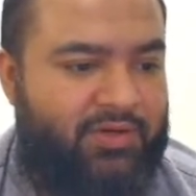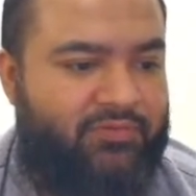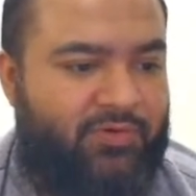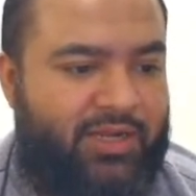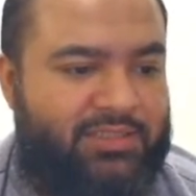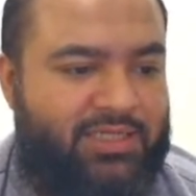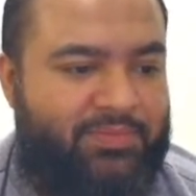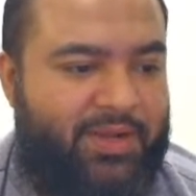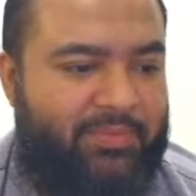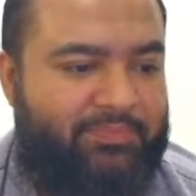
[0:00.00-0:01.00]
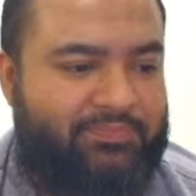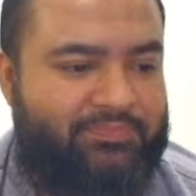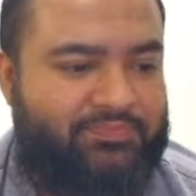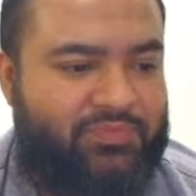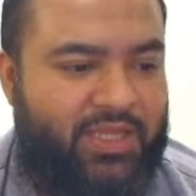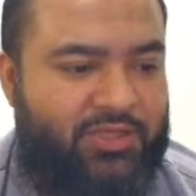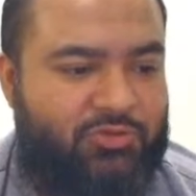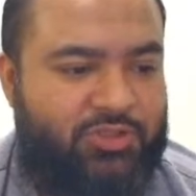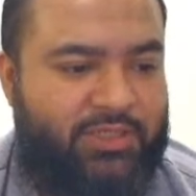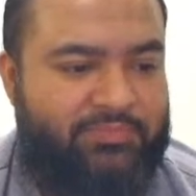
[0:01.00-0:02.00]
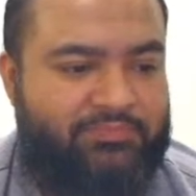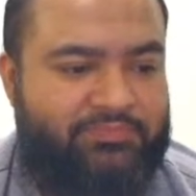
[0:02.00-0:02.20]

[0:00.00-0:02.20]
for next time. Yeah. Thank you, Ginny.